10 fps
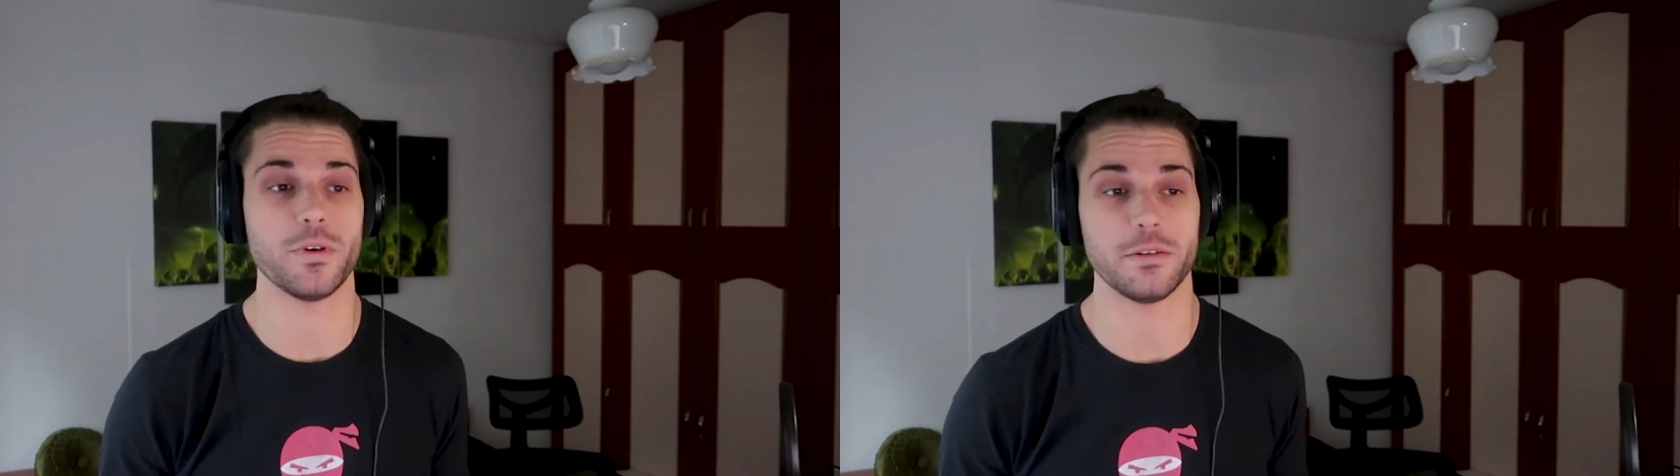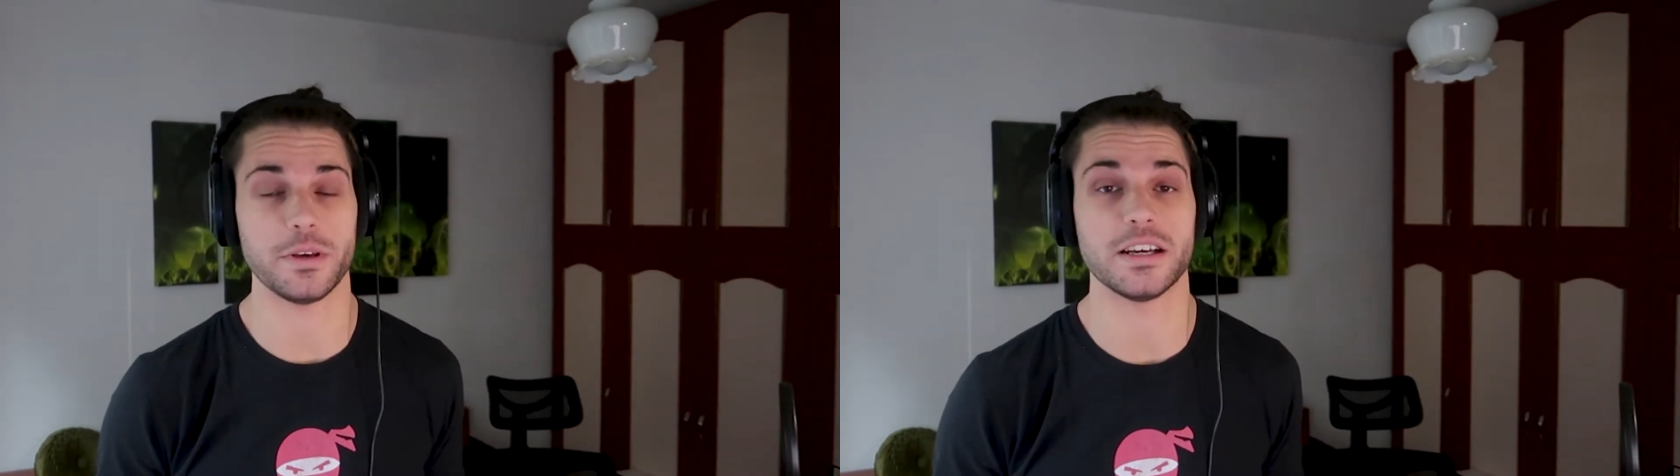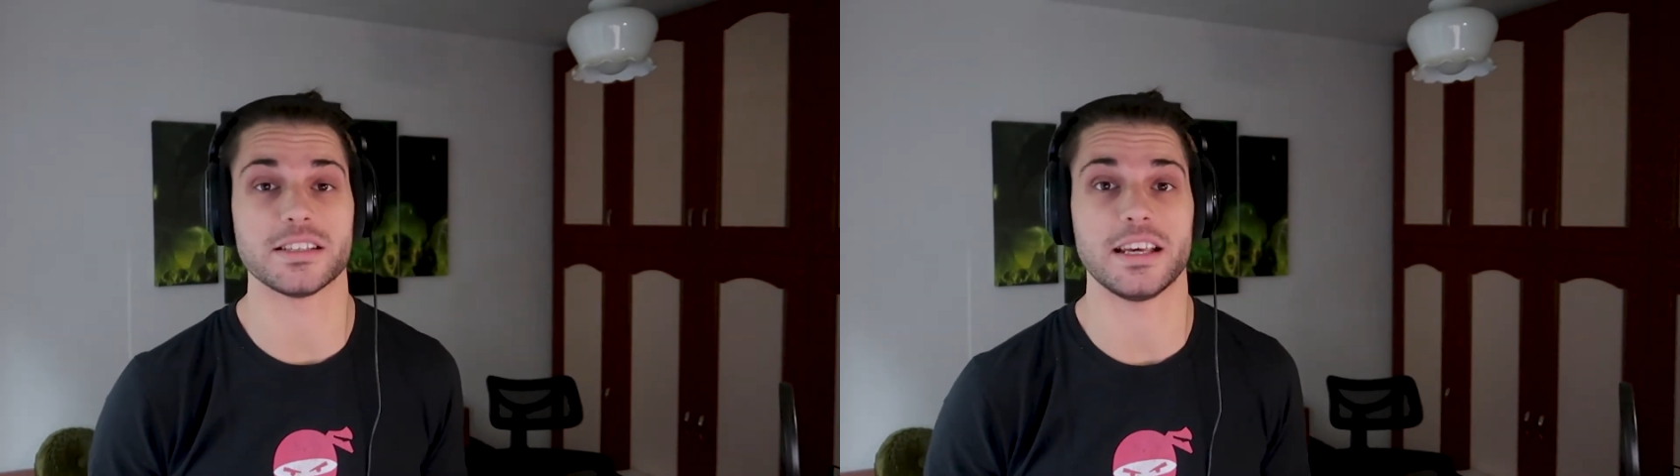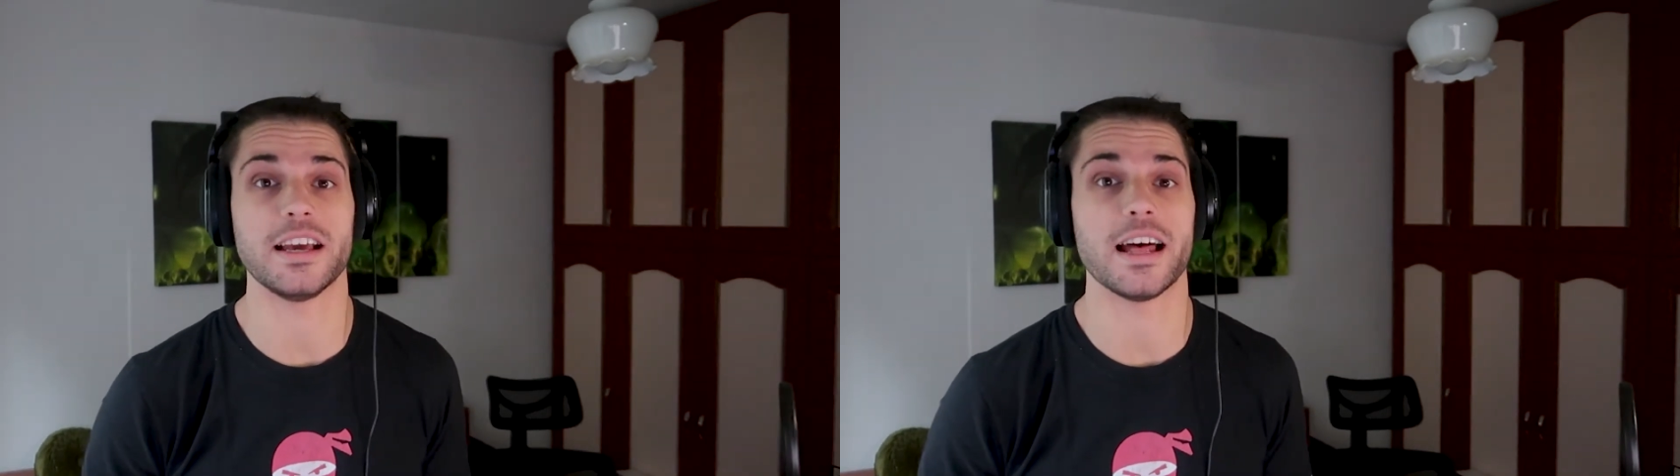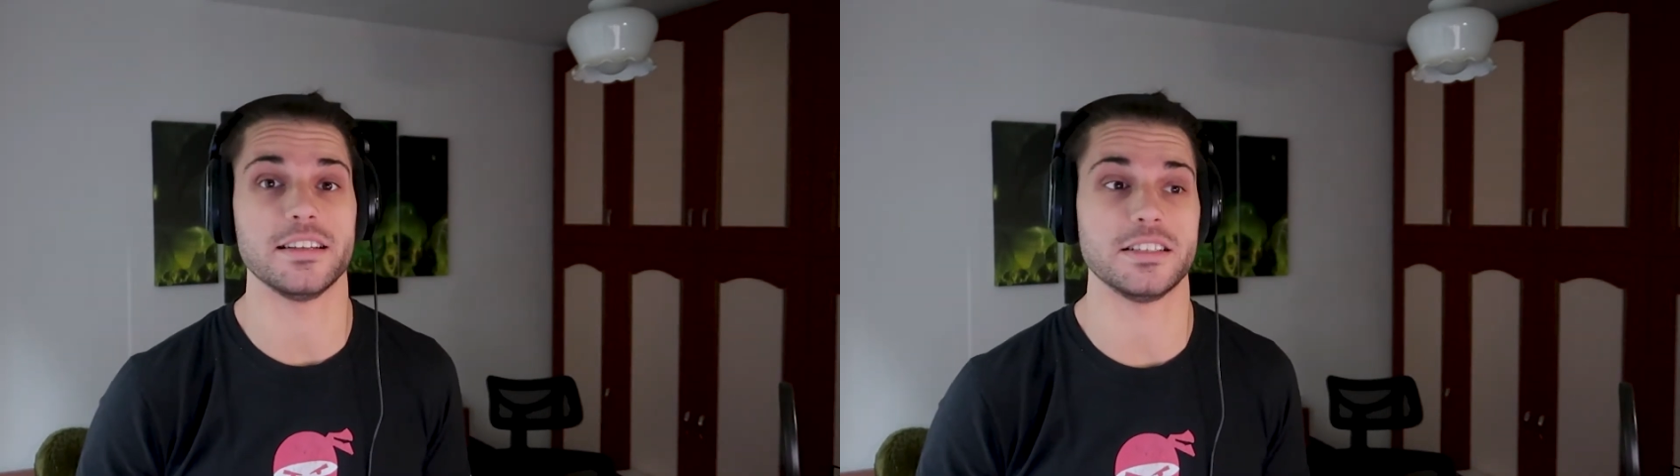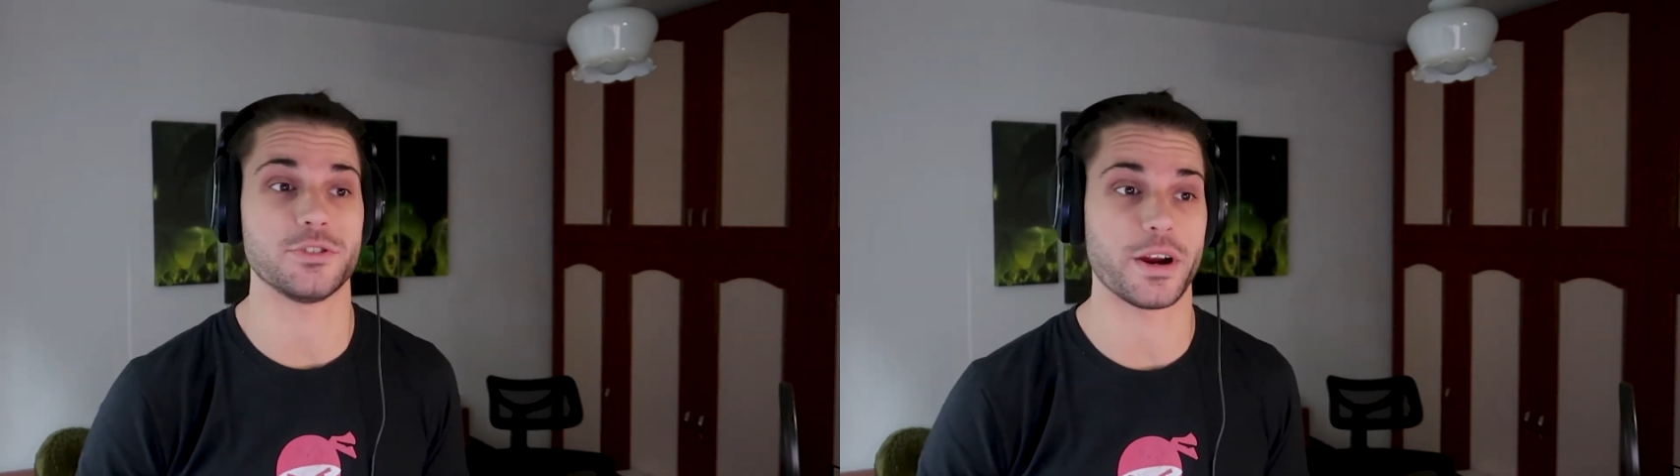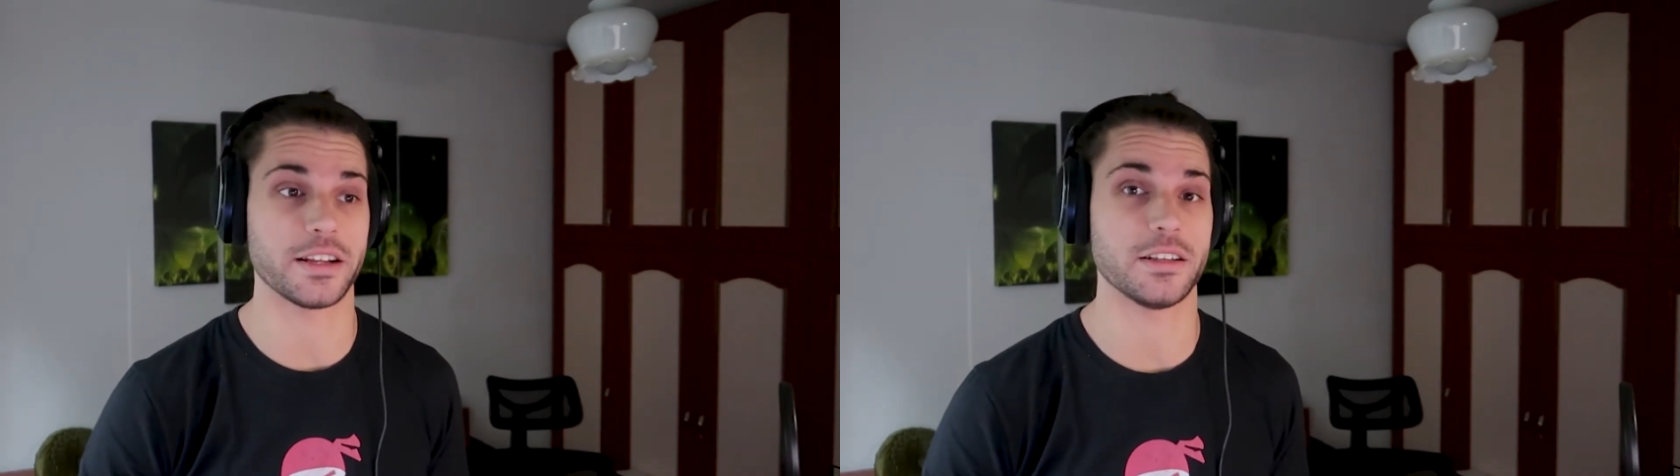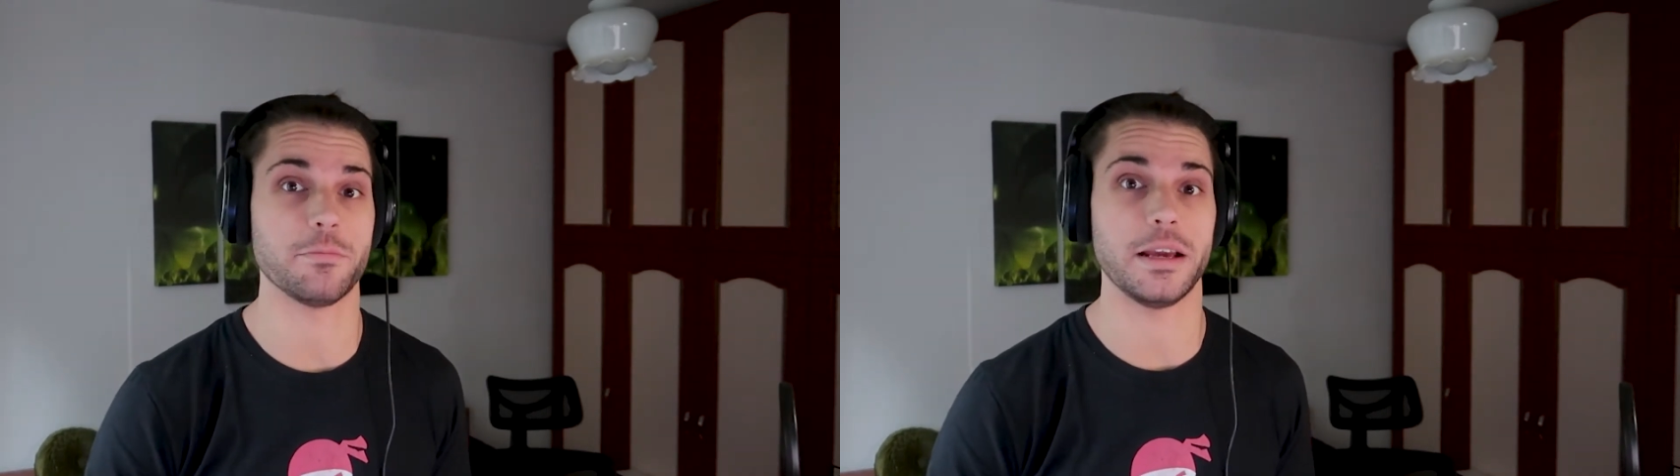win because he got
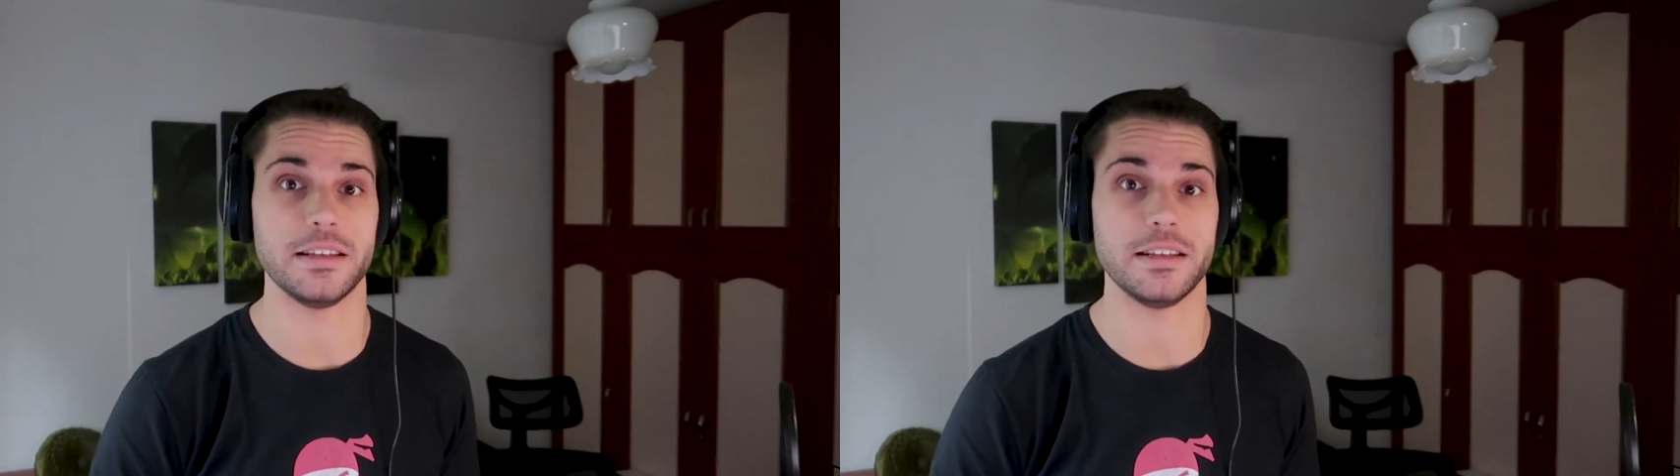distracted by